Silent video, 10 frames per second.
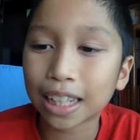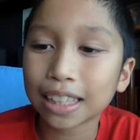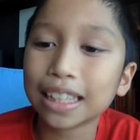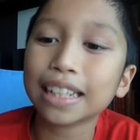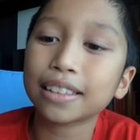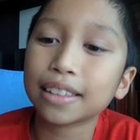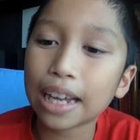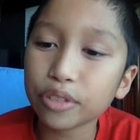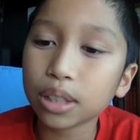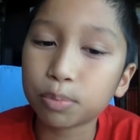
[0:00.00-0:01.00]
I think
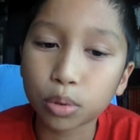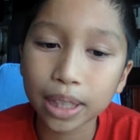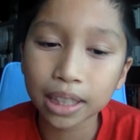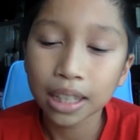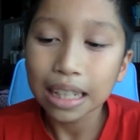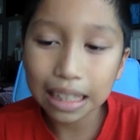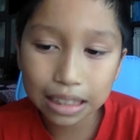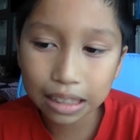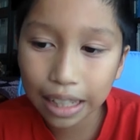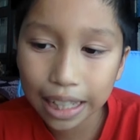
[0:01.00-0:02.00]
Kevin De Bruyne is
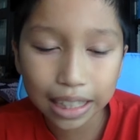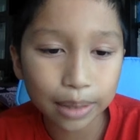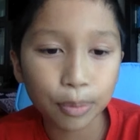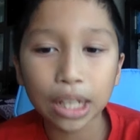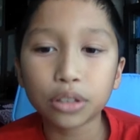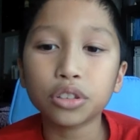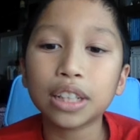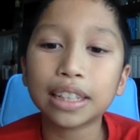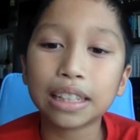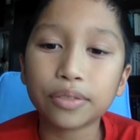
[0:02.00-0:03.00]
slightly better
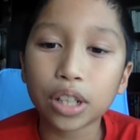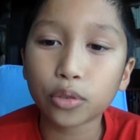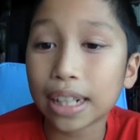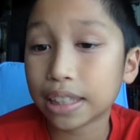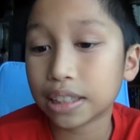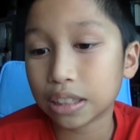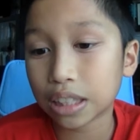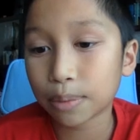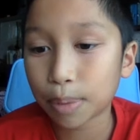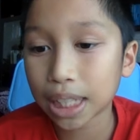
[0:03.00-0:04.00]
than Ivan Rakitic
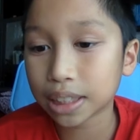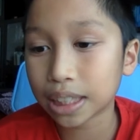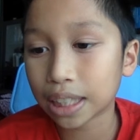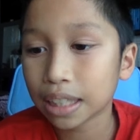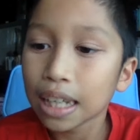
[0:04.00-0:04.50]
at passing,